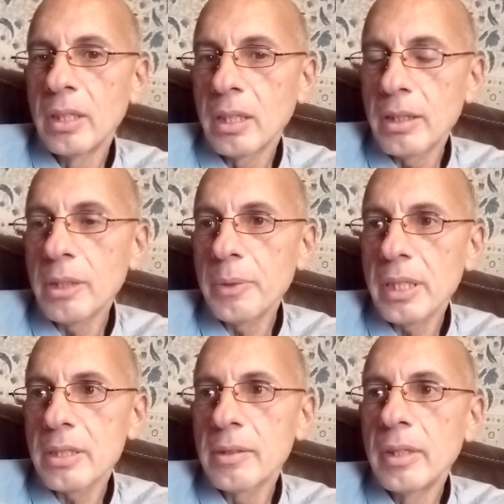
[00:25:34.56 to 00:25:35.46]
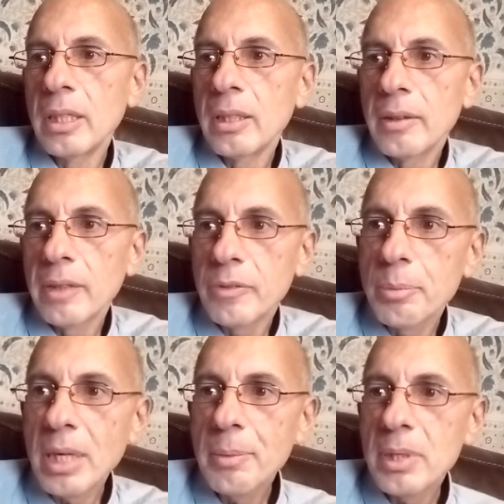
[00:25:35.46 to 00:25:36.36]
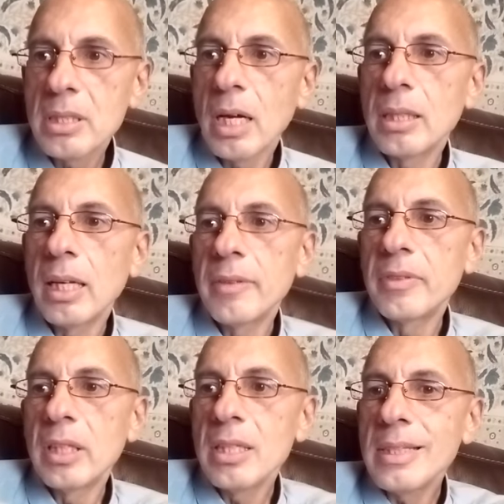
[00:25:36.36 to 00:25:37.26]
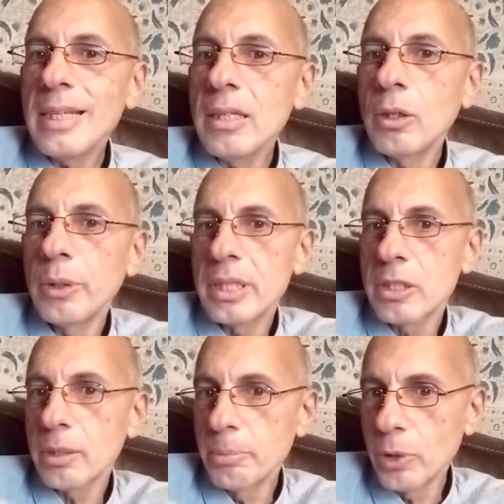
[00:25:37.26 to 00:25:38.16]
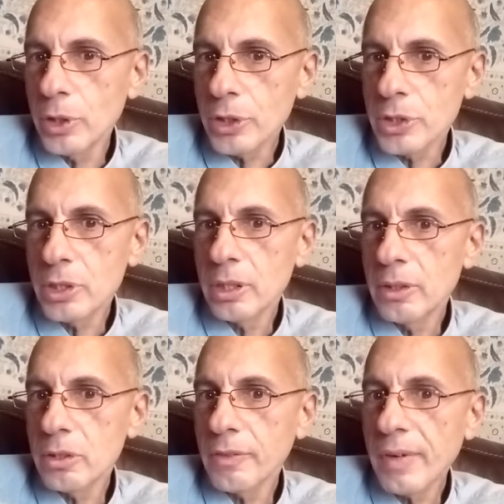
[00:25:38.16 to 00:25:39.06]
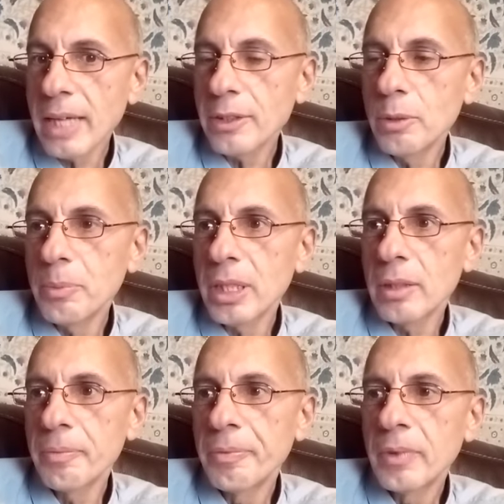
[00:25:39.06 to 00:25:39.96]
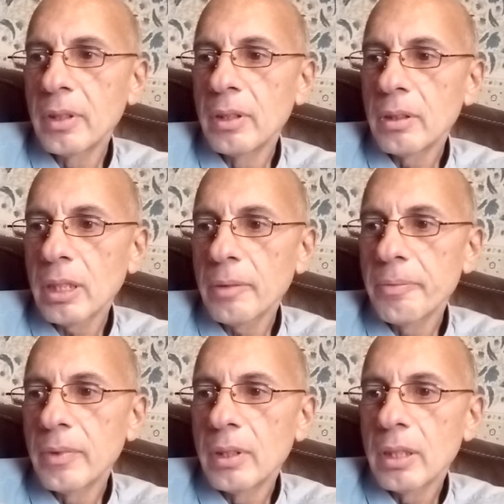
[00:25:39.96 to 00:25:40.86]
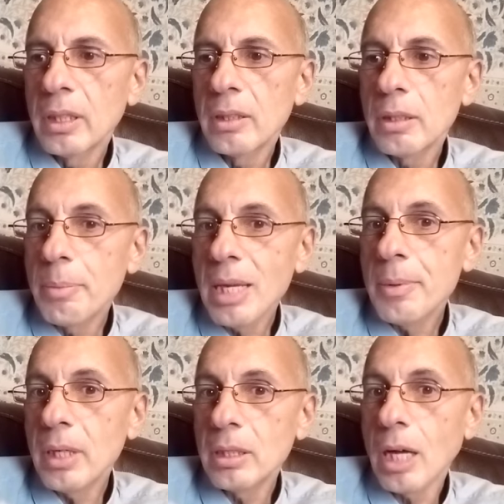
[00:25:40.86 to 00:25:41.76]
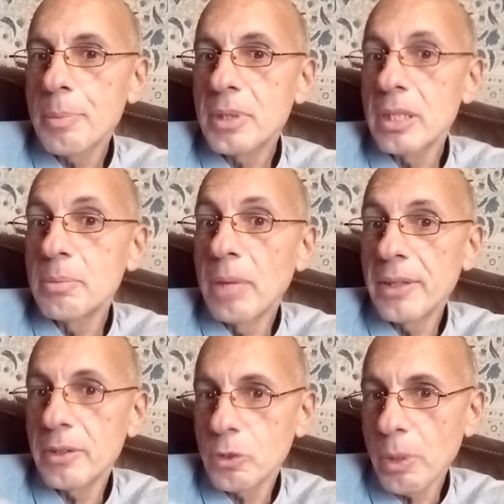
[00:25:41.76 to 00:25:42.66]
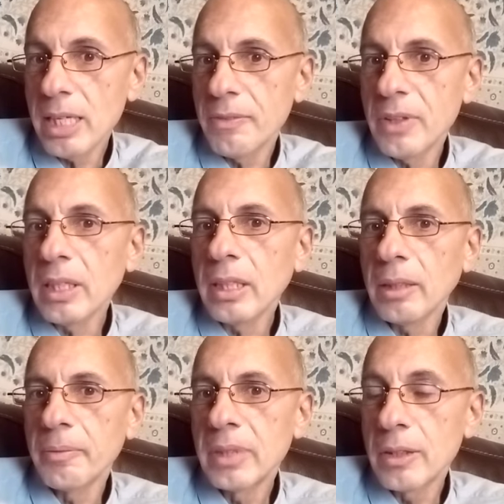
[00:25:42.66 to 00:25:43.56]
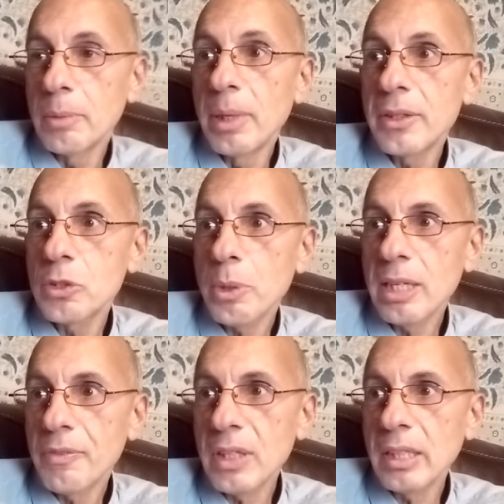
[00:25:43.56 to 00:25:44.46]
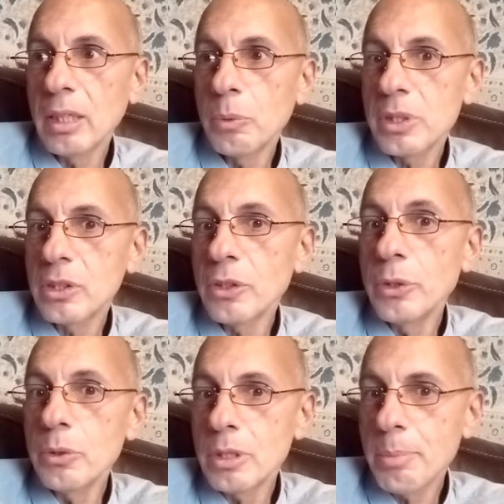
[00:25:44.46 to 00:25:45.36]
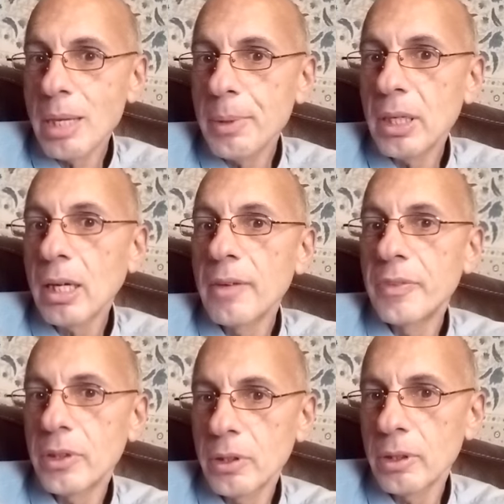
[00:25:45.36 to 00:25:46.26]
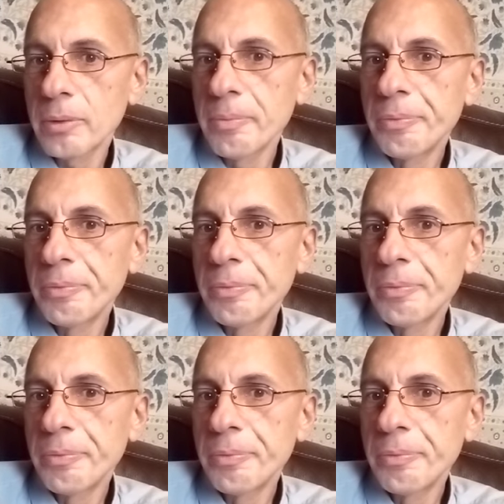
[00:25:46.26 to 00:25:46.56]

The theory is if the baby's unloved, his ego is submerged. There's a vacuum there the baby adopts his mother's way of thinking. Now, the mother's way of thinking was to use the baby to comfort her.